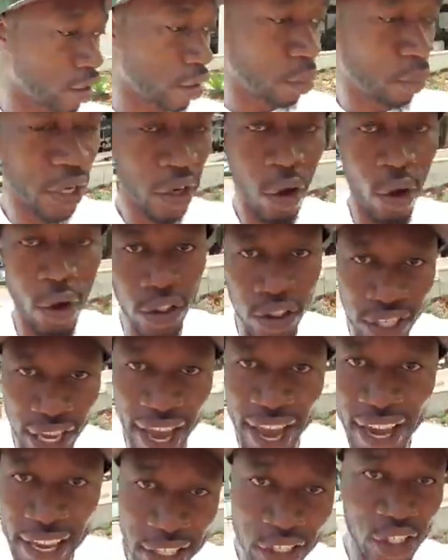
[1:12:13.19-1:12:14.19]
we cause the
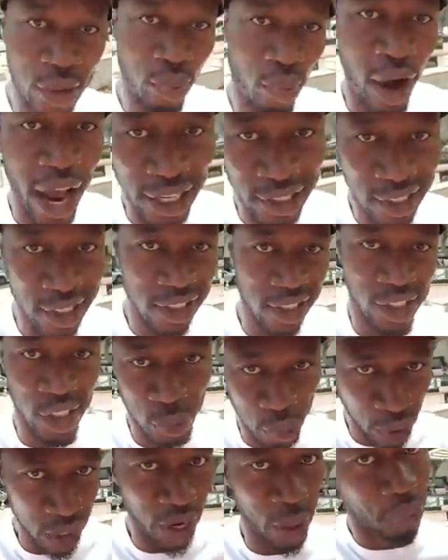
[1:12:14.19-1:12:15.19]
aging process to
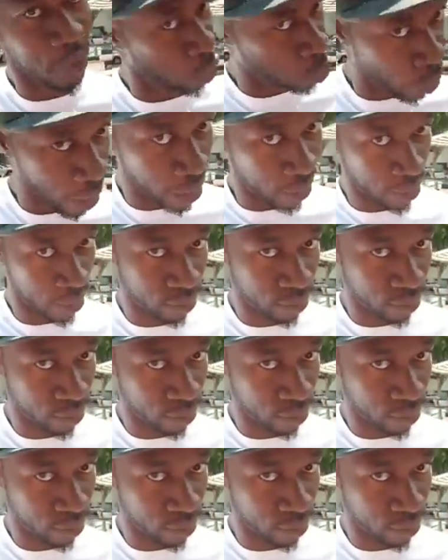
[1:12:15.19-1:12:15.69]
speed up as well.